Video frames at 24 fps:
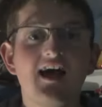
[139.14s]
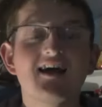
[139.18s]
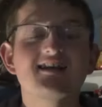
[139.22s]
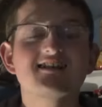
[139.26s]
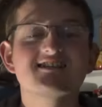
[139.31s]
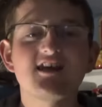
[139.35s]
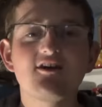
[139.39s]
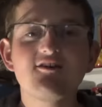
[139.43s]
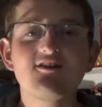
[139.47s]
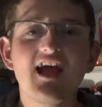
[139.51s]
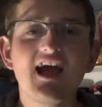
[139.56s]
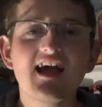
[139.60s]

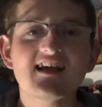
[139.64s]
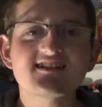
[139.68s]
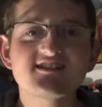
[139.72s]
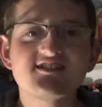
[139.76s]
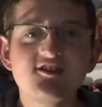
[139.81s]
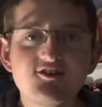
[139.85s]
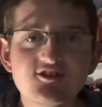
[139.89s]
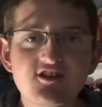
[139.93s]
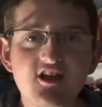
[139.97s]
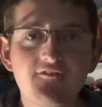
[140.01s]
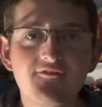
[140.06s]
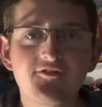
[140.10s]
So yes,
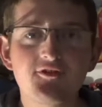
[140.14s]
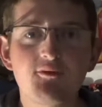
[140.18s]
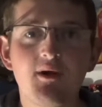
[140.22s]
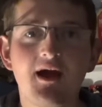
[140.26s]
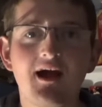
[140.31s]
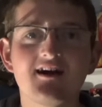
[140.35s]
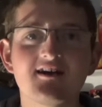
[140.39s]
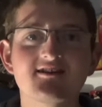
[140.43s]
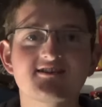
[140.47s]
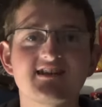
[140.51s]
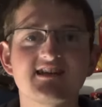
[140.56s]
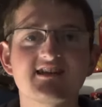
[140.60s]
news off the
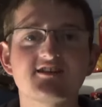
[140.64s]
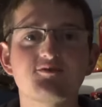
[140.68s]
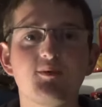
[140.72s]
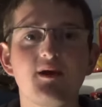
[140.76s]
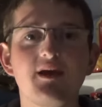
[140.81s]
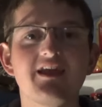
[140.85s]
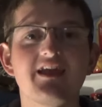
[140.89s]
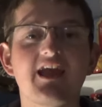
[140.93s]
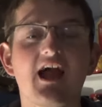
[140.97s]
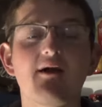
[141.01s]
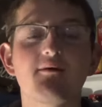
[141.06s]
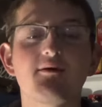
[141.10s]
rails this
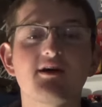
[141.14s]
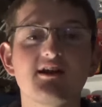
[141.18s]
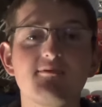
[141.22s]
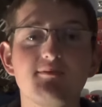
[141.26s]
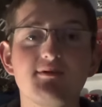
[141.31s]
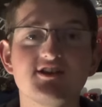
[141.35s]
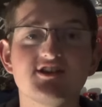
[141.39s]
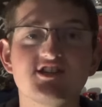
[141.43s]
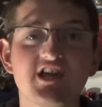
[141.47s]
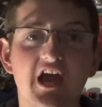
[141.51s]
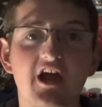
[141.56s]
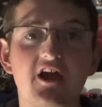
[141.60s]
week. I'm going to be
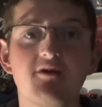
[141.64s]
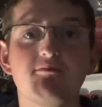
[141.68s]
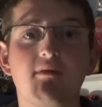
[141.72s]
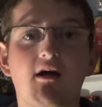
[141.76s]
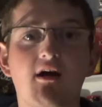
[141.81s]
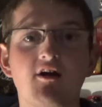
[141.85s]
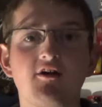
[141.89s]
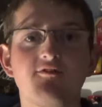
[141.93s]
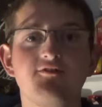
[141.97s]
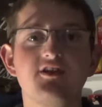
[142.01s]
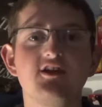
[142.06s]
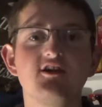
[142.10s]
sharing
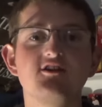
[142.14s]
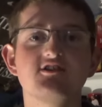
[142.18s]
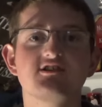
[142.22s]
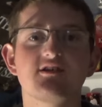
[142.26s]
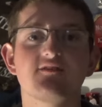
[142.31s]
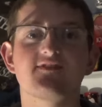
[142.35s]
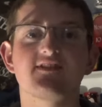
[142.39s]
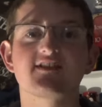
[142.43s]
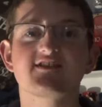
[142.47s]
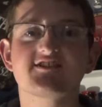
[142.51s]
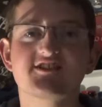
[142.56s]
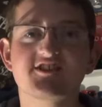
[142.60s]
my reviews
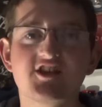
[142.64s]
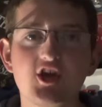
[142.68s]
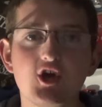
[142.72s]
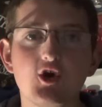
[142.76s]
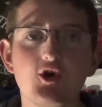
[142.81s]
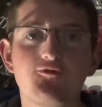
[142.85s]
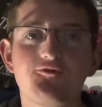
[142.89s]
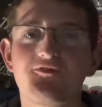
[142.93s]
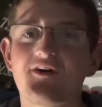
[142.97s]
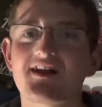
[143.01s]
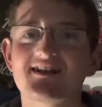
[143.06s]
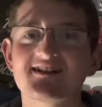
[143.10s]
of the two
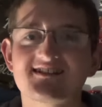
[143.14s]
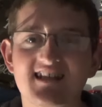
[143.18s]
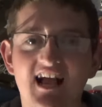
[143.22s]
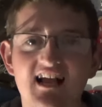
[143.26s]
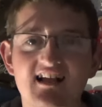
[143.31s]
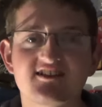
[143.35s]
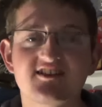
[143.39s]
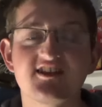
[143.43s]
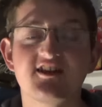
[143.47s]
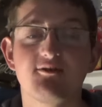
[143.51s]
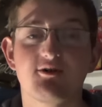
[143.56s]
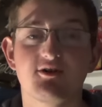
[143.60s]

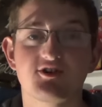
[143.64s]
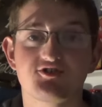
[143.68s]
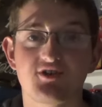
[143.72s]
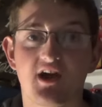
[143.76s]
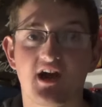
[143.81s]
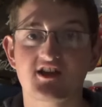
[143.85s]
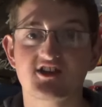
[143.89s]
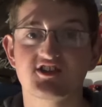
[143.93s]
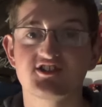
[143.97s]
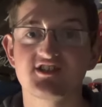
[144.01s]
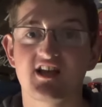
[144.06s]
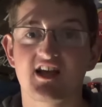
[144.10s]
fantastic new
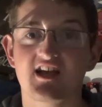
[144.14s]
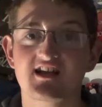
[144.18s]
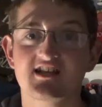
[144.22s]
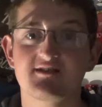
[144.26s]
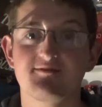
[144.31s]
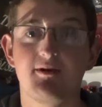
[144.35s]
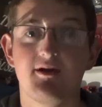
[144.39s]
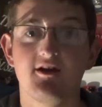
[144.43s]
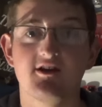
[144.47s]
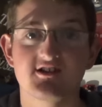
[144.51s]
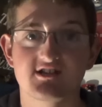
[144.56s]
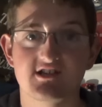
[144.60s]
attractions I
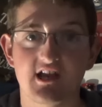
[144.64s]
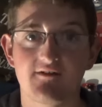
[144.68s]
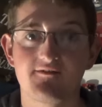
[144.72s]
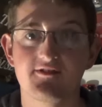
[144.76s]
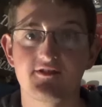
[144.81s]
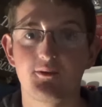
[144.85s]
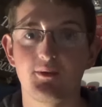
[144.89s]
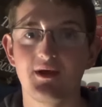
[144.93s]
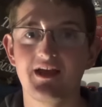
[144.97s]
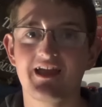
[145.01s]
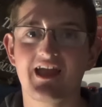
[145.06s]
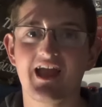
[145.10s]
experienced over the
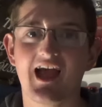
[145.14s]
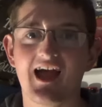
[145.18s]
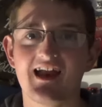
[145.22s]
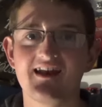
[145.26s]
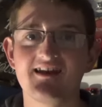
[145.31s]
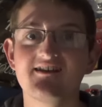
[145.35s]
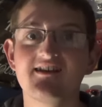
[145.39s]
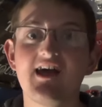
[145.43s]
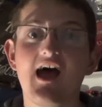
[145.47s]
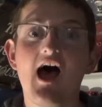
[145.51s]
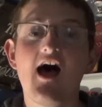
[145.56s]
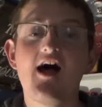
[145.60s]

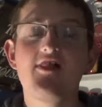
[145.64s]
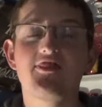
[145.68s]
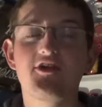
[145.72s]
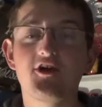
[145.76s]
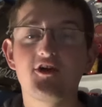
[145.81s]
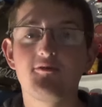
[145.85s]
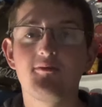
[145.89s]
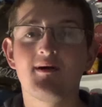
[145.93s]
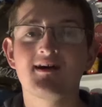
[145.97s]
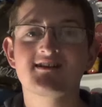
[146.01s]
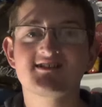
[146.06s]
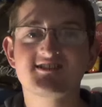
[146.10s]
weekend. There
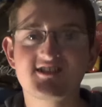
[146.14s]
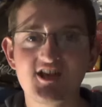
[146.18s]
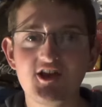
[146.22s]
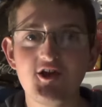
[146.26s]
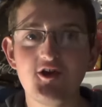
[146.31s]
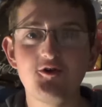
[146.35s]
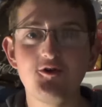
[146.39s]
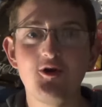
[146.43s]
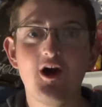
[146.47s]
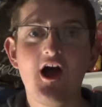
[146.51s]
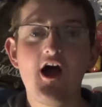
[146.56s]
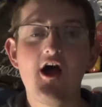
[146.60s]
are my
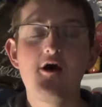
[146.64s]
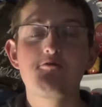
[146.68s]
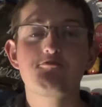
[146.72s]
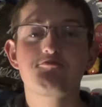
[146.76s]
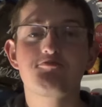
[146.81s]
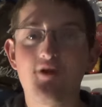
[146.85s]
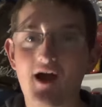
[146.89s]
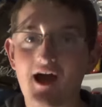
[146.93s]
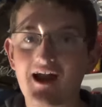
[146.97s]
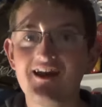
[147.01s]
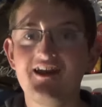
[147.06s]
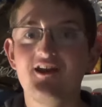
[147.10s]
two
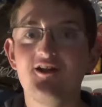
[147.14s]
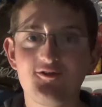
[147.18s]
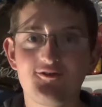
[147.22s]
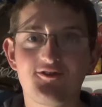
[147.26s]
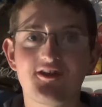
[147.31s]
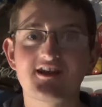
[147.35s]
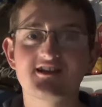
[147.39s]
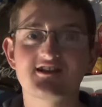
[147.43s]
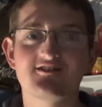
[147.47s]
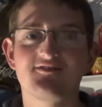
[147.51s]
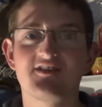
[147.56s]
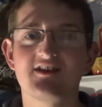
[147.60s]
brand new
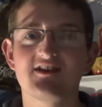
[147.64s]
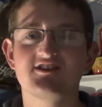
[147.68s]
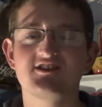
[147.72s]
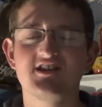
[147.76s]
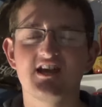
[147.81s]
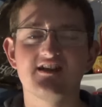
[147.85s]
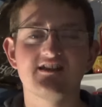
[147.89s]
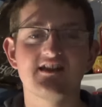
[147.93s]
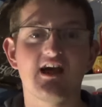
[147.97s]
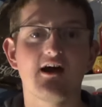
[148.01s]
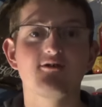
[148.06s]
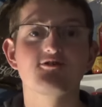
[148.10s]
things this
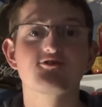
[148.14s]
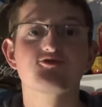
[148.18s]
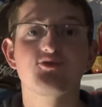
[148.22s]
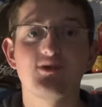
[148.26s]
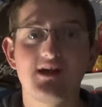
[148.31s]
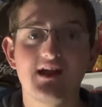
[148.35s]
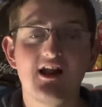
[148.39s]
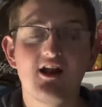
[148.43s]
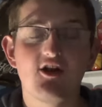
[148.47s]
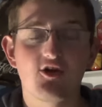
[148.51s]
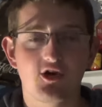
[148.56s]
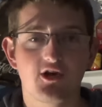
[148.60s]
year that I was
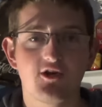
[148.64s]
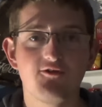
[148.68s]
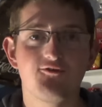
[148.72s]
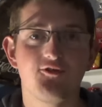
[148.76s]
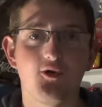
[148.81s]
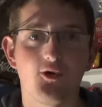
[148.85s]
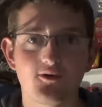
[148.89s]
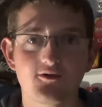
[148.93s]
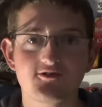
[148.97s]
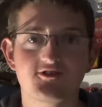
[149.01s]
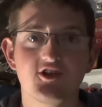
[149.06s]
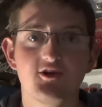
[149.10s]
really looking
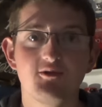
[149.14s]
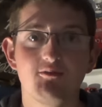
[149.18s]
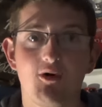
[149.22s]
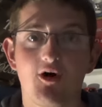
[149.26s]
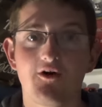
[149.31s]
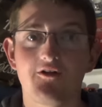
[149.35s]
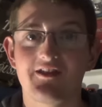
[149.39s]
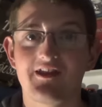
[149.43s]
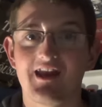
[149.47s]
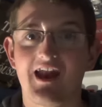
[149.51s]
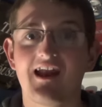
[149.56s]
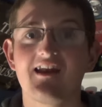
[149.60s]
forward to
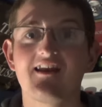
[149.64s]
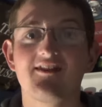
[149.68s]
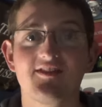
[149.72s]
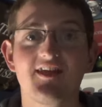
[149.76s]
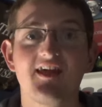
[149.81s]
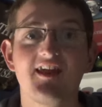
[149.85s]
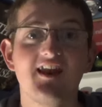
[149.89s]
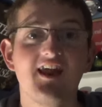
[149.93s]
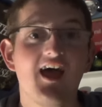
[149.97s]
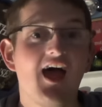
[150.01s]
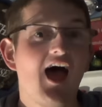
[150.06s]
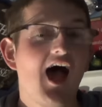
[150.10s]
more than
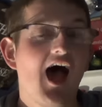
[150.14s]
anything.